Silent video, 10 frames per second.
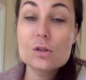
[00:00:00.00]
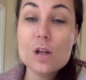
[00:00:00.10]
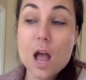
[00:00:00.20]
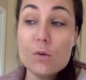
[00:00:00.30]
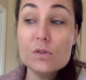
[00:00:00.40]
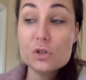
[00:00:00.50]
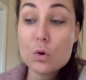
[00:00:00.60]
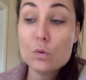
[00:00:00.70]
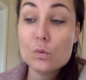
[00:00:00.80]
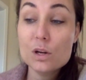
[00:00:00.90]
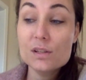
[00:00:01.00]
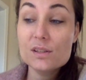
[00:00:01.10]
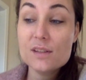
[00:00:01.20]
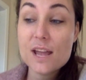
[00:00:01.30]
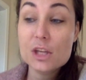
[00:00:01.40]
I was told once
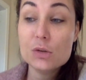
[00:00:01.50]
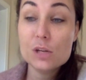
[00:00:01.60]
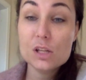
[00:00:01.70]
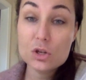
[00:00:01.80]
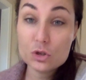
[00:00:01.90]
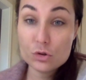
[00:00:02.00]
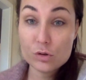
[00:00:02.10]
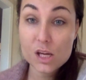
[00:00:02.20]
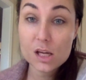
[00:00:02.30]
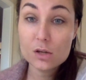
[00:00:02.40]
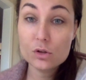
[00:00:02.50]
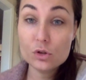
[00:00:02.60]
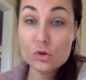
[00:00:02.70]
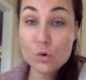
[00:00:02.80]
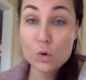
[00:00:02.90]
that you need to treat
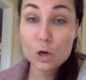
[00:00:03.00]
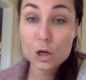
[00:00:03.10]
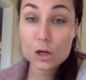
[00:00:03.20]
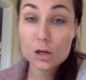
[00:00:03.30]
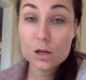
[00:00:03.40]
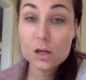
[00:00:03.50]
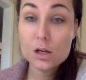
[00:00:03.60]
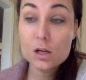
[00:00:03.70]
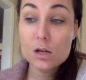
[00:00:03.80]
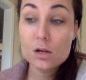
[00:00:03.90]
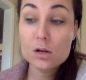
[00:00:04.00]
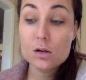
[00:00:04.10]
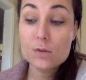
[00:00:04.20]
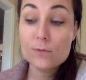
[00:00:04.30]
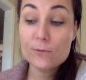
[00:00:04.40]
your
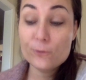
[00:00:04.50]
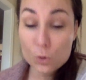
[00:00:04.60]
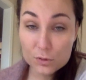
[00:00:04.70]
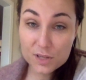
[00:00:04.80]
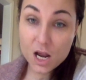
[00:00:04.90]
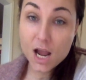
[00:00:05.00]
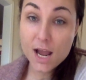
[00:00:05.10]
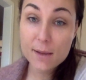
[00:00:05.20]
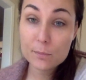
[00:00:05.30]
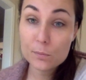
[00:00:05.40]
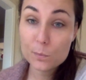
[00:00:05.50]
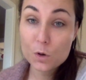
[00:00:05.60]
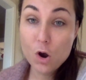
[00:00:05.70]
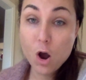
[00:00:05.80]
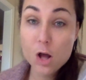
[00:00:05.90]
full-time
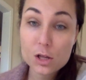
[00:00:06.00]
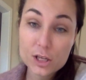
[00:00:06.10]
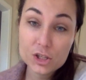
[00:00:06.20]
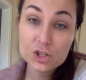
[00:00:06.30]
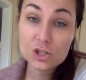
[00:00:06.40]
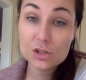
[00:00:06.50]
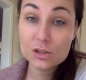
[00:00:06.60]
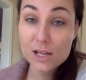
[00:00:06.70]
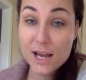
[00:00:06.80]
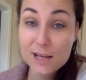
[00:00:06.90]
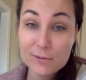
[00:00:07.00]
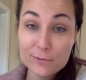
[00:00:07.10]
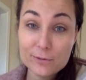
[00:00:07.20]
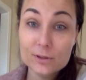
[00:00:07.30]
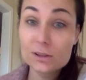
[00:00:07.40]
college life
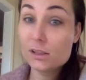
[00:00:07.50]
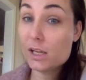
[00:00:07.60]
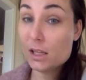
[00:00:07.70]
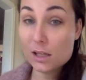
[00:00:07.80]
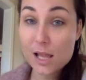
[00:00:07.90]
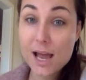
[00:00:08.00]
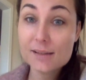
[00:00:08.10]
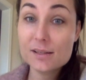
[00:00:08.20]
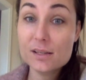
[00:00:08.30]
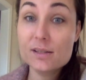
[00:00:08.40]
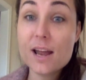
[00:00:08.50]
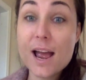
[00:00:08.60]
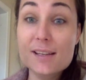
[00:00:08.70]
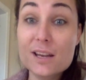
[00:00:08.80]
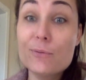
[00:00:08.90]
in classes
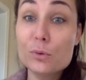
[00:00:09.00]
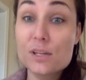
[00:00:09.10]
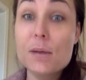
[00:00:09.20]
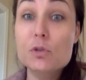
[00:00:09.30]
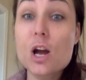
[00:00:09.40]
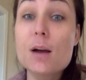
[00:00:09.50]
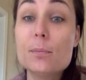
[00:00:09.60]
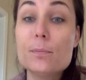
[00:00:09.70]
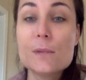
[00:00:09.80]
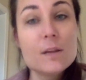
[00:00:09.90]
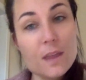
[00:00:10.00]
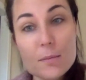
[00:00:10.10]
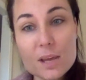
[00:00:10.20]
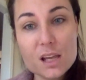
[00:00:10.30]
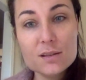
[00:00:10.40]
as a full-time job.
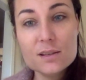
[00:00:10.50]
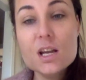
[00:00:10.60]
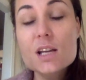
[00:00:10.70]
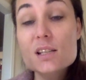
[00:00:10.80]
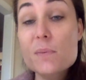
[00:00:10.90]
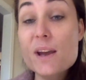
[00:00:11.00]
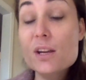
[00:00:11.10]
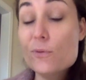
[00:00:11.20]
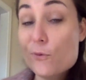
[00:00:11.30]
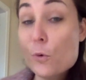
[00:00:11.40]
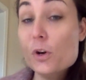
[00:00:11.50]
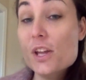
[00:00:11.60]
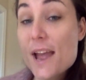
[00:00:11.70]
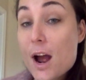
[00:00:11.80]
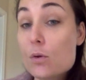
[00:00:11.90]
That means spending
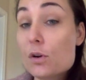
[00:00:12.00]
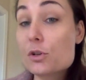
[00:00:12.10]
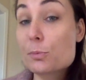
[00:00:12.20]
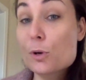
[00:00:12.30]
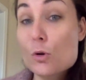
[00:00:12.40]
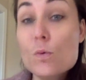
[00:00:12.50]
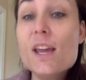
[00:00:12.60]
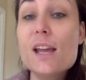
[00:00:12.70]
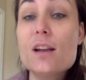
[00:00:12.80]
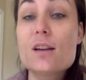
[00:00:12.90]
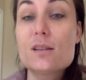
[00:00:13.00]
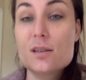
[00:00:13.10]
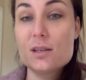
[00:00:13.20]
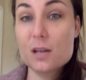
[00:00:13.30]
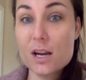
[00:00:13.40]
40 hours per week
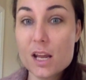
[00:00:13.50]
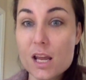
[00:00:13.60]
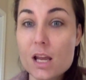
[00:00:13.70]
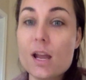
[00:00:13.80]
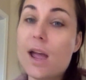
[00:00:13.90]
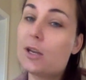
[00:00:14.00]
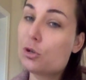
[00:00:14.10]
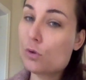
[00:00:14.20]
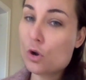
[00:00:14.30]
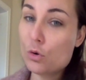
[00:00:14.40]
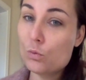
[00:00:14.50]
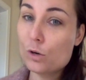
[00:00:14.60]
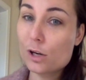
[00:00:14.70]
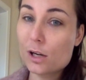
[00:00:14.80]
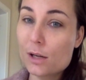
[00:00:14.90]
studying and doing homework.